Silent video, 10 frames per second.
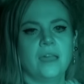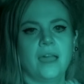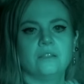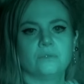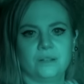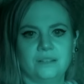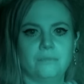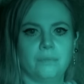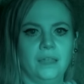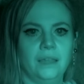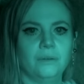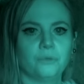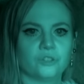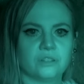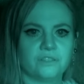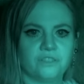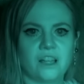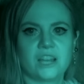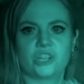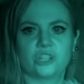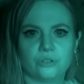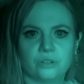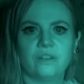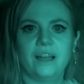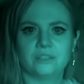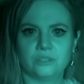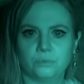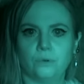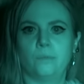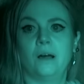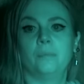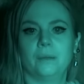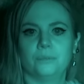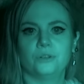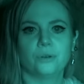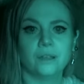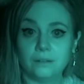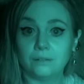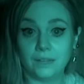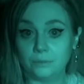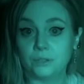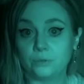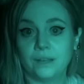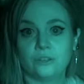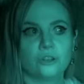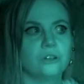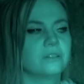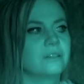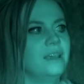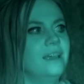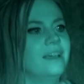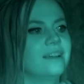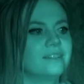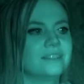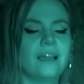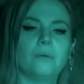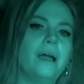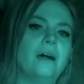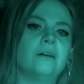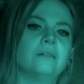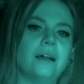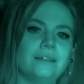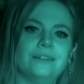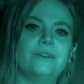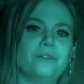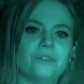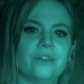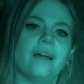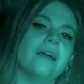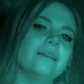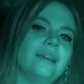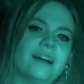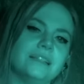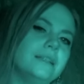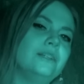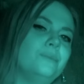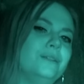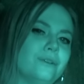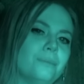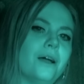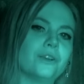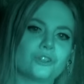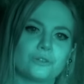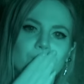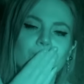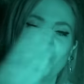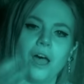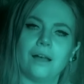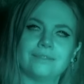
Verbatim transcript: And the reason being was the flash sort of has to warm up in between, in between shots. And I was like, wow, I did not know that. You guys teach me so much. Mwah.